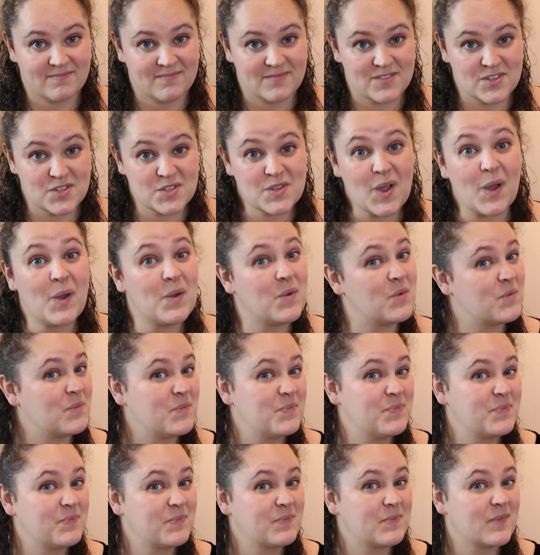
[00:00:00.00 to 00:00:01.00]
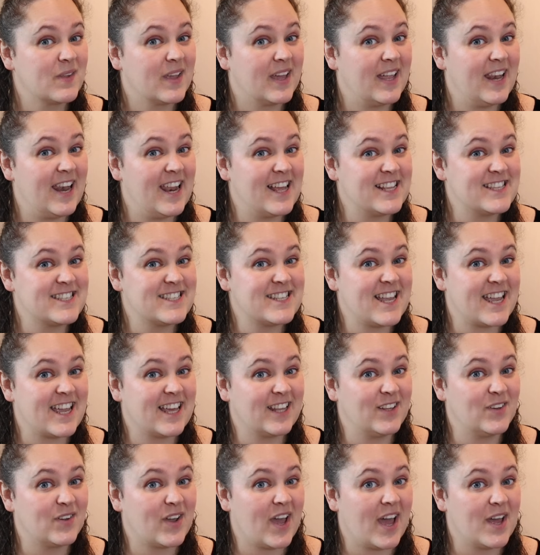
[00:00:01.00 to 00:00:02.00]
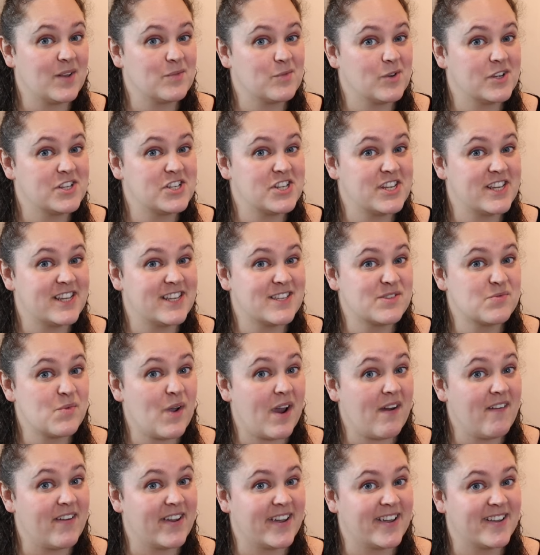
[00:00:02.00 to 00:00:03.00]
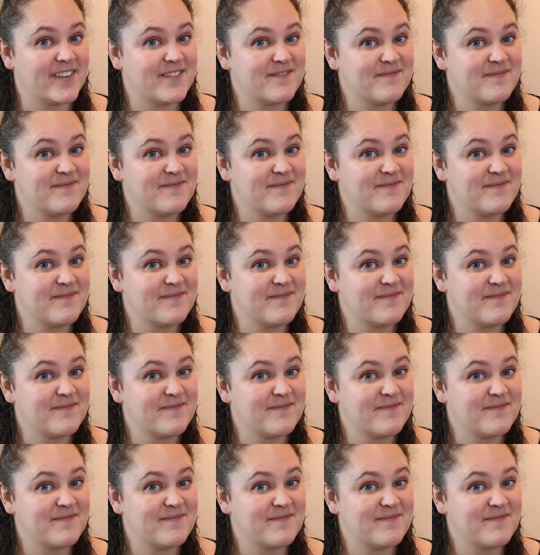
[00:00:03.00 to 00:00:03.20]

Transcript: So, let's take a look at what she is wearing.